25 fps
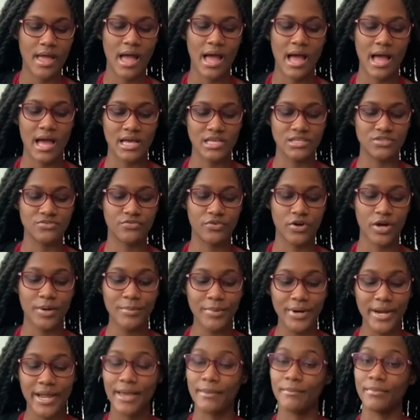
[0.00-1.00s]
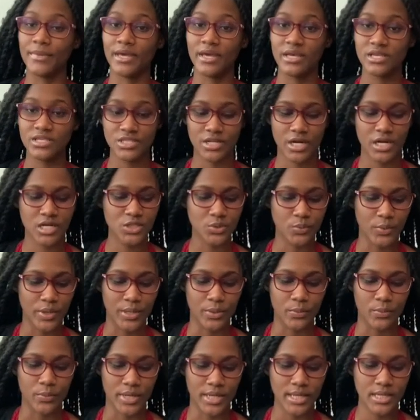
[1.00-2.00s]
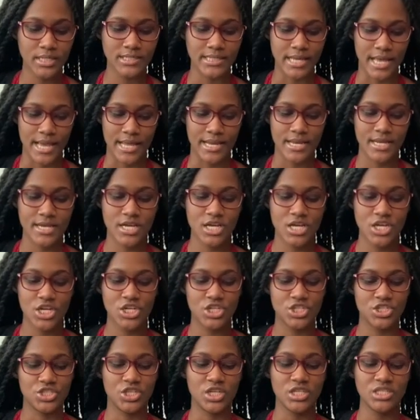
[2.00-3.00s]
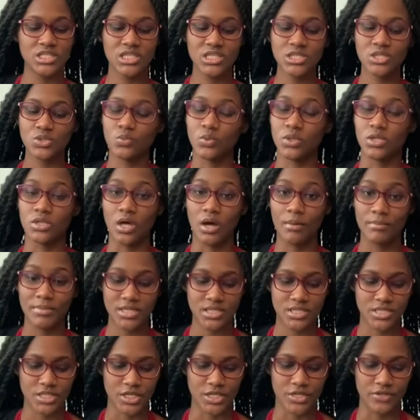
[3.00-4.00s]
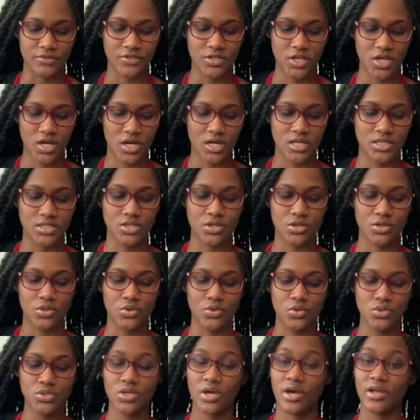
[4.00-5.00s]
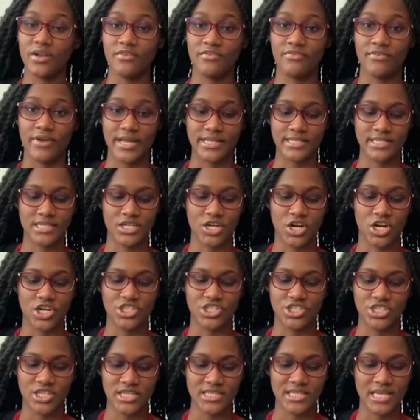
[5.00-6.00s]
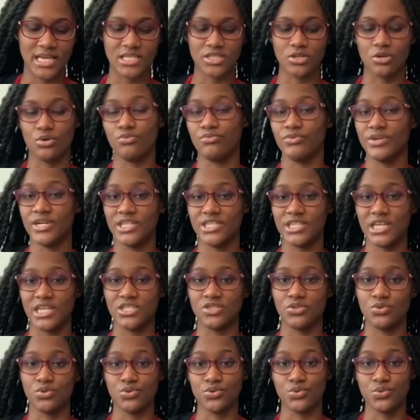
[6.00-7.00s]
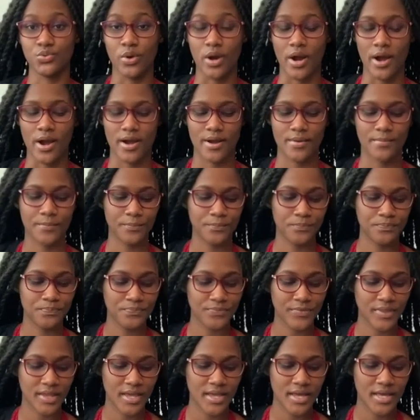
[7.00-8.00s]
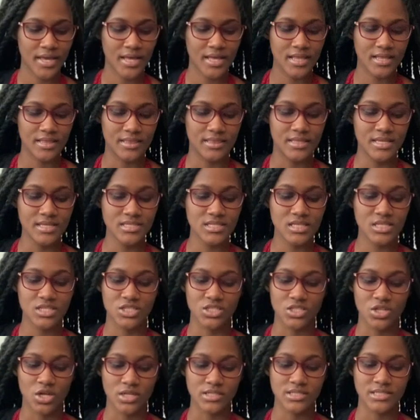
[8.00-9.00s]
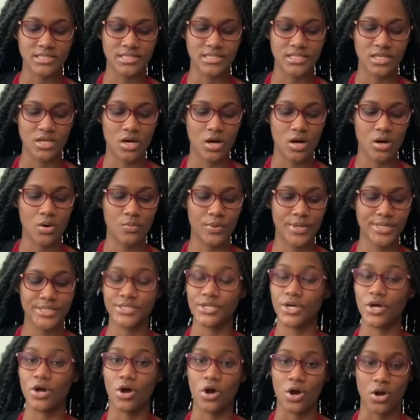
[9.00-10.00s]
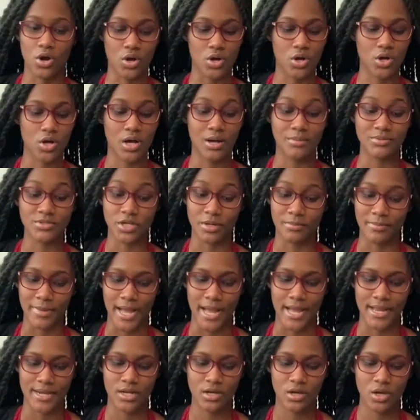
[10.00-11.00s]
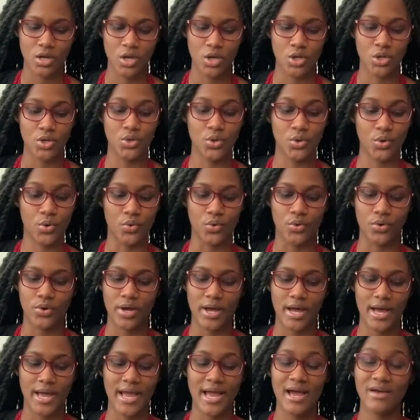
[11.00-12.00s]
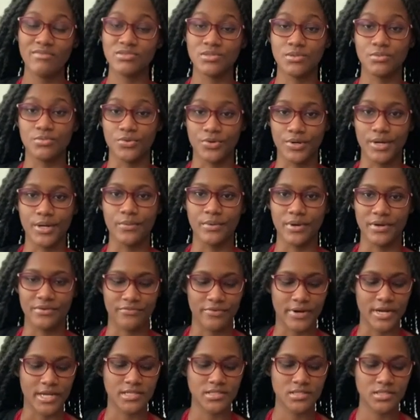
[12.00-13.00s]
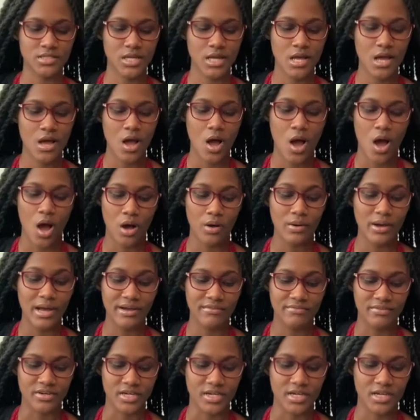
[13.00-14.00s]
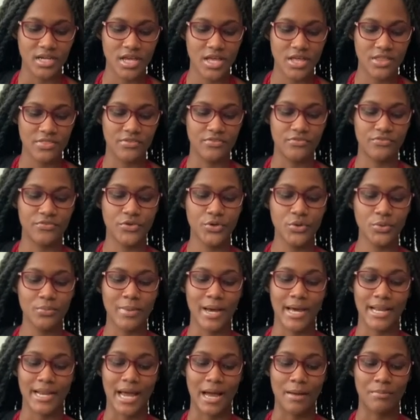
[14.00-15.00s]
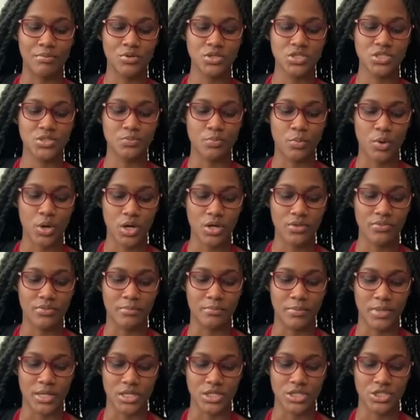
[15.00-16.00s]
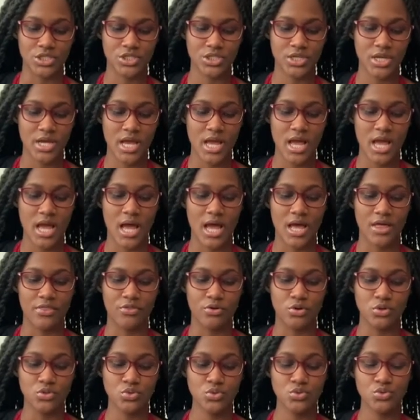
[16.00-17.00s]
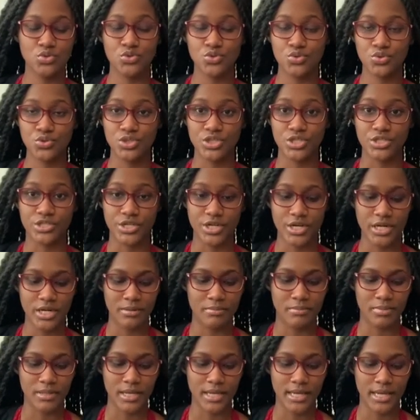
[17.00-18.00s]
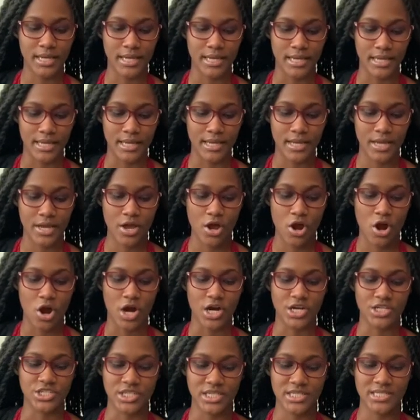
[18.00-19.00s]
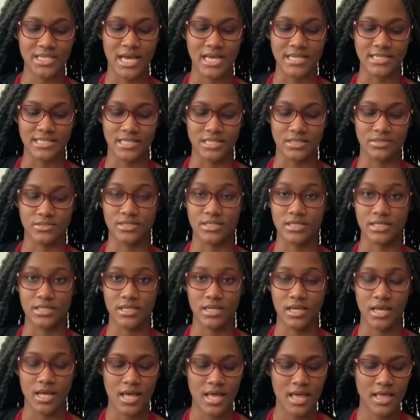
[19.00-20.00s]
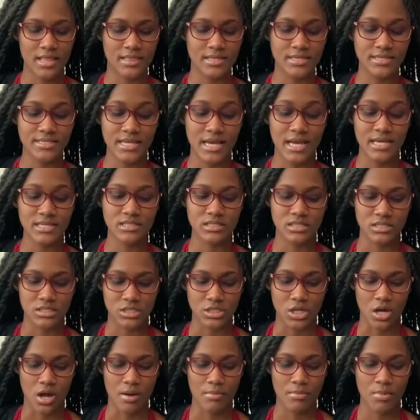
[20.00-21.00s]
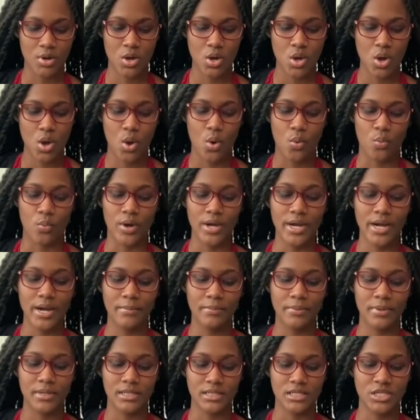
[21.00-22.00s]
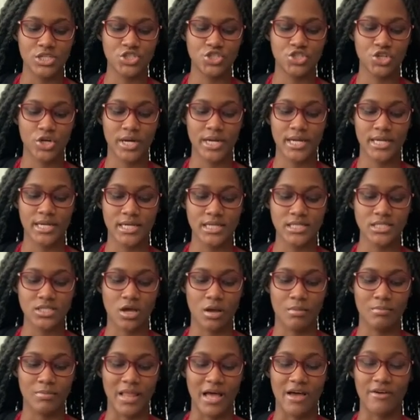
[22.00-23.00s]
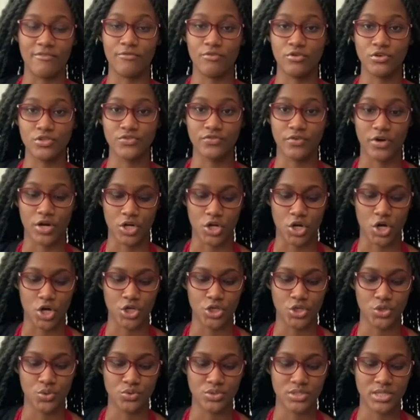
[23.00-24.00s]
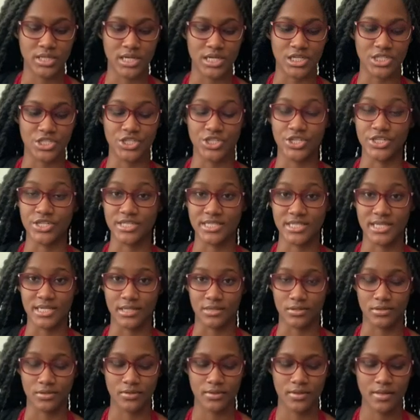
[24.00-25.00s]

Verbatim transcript: As former NBA star Dwyane Wade said, justice will not be served until those unaffected are just as outraged as those who are. This is not to say all ways or all cops are bad. No, I have some great white friends. However, the few bad apples spoil the bunch, and those who choose to turn a blind eye are just as guilty. This has to stop. Why are police drawing guns on black folks for not using a turn signal?